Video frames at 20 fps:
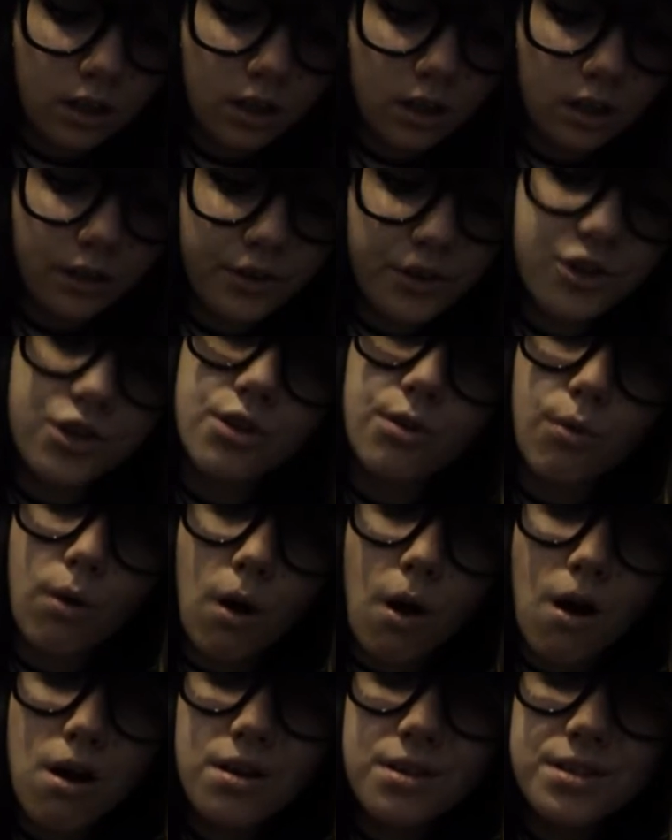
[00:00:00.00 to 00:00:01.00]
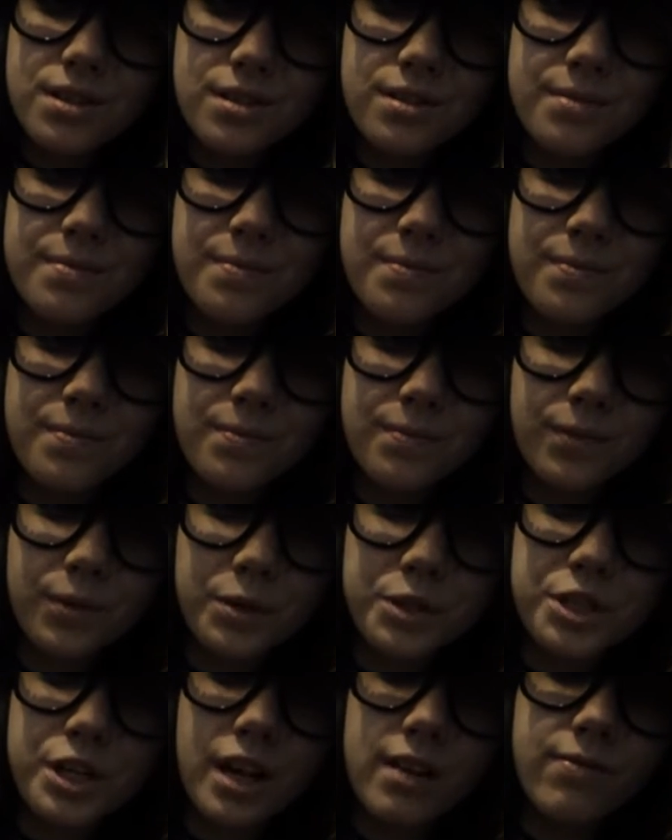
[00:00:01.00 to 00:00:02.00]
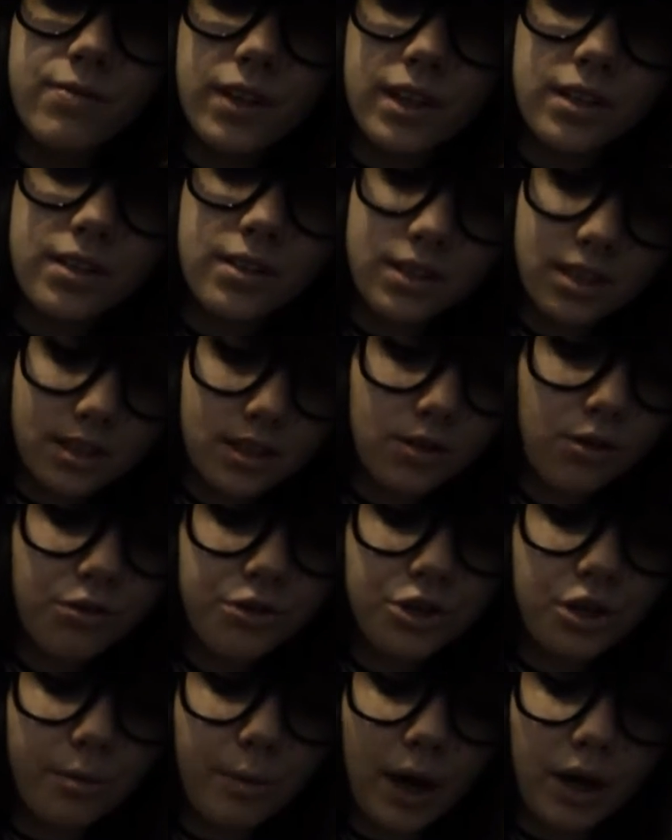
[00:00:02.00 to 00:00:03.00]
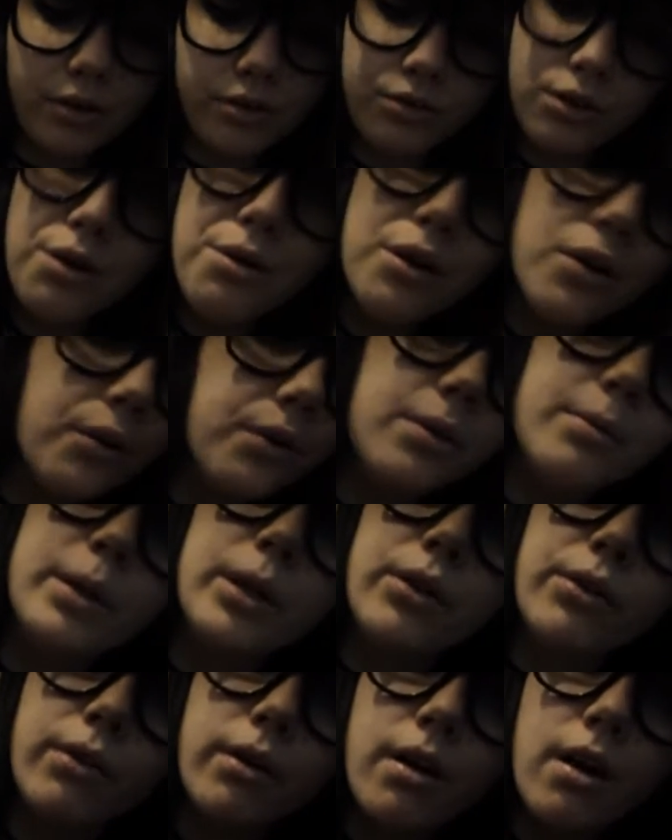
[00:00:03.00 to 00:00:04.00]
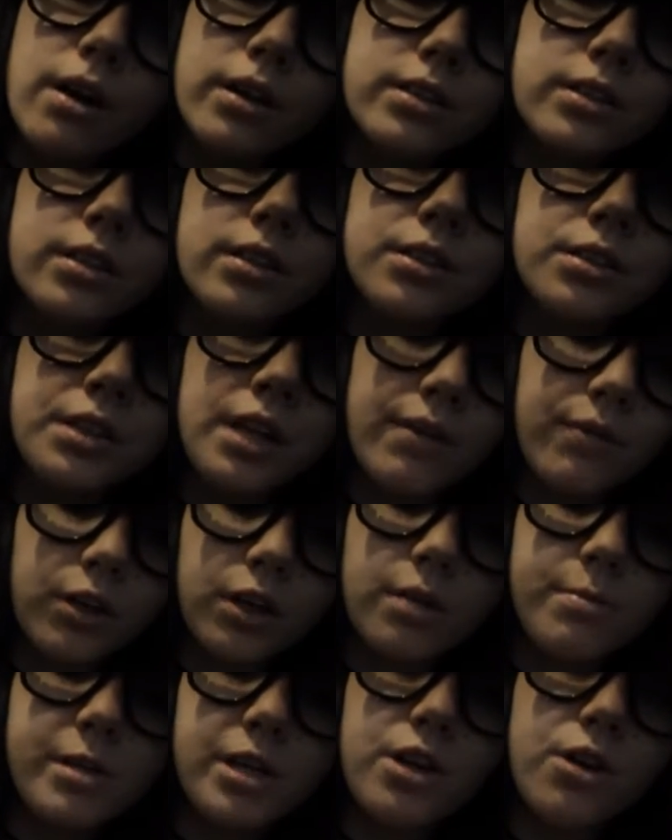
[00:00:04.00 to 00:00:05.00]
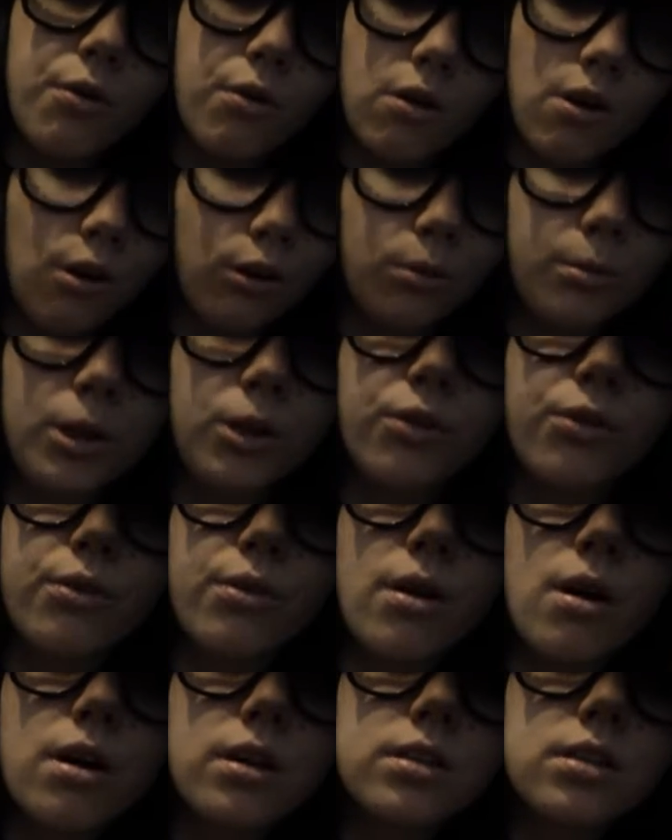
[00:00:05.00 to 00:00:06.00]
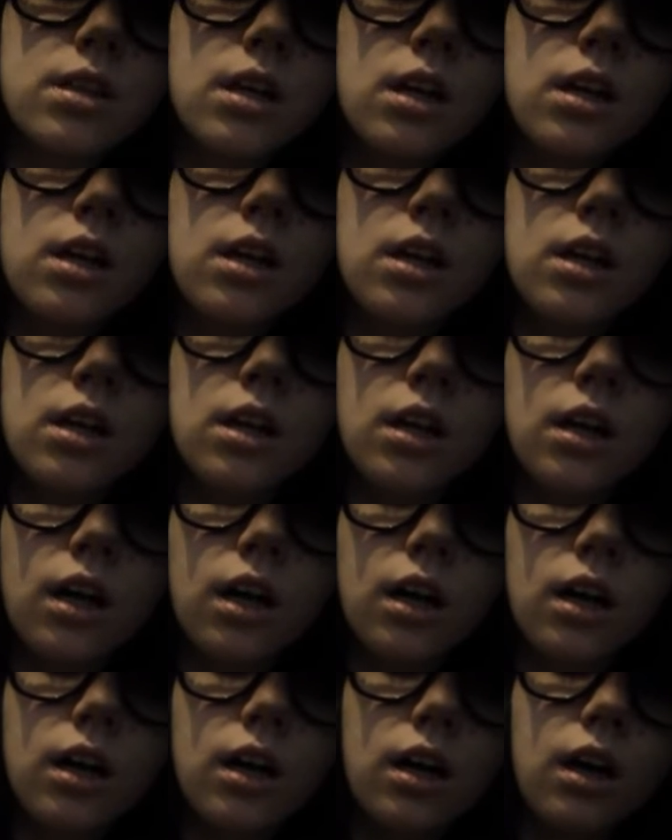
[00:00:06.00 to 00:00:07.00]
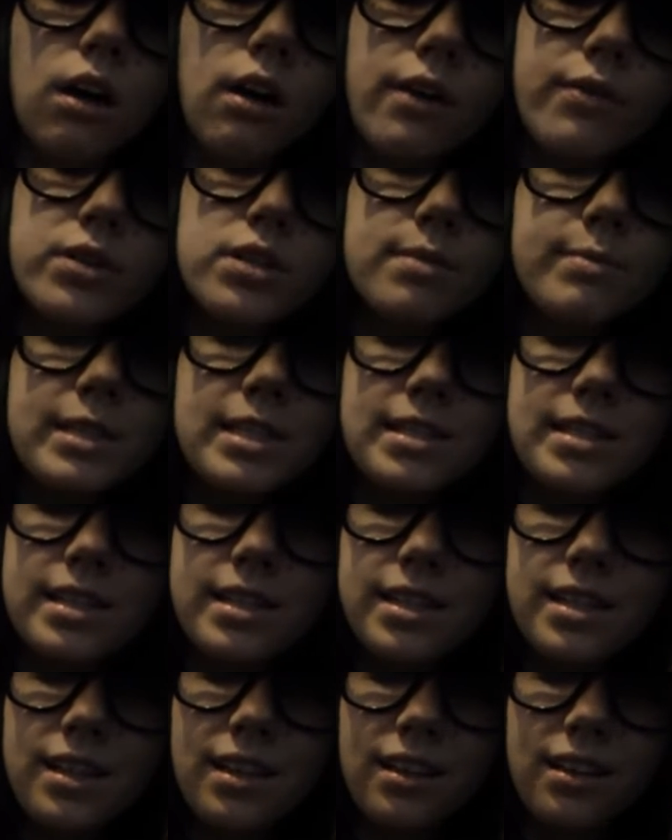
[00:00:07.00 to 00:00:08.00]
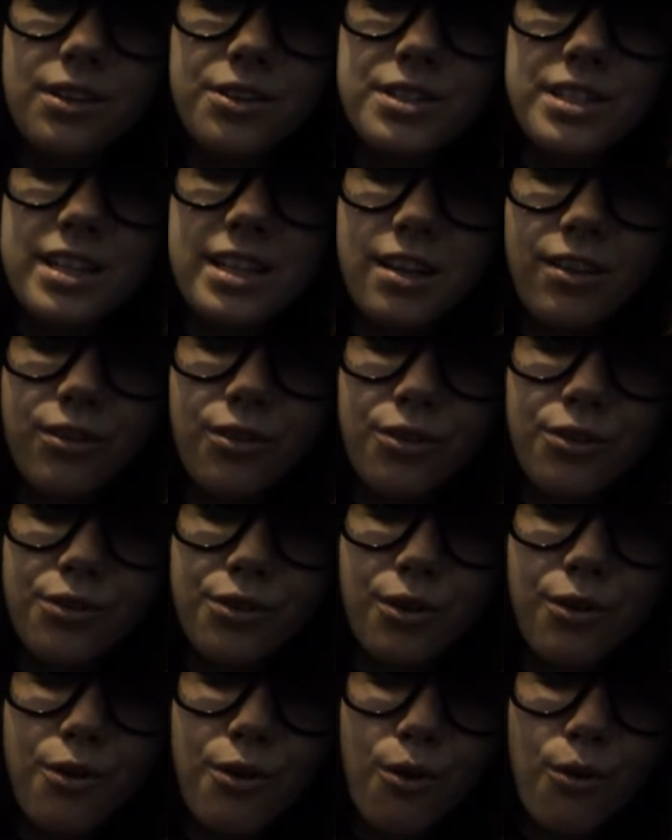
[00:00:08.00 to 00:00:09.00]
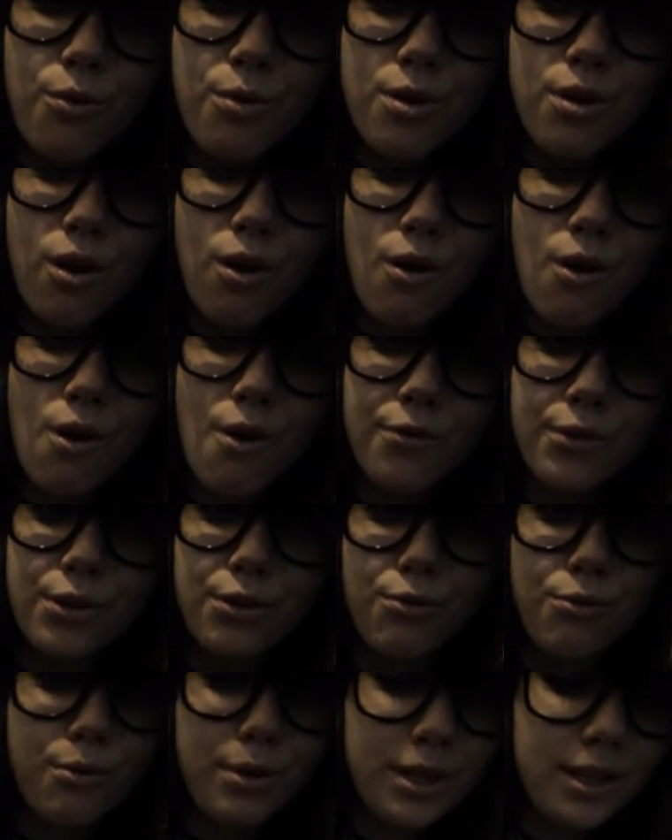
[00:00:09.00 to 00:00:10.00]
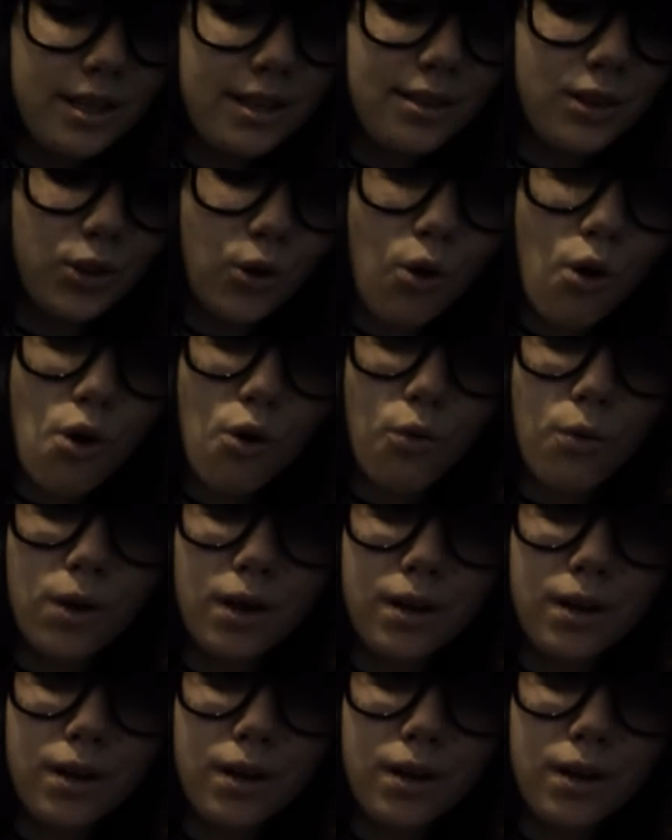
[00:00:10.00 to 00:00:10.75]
there's the rocks, which I've told you about. Don't go in the middle of the rocks. There's never going to be a note on the middle of the rocks. Every time I see it, there's either the note on the really long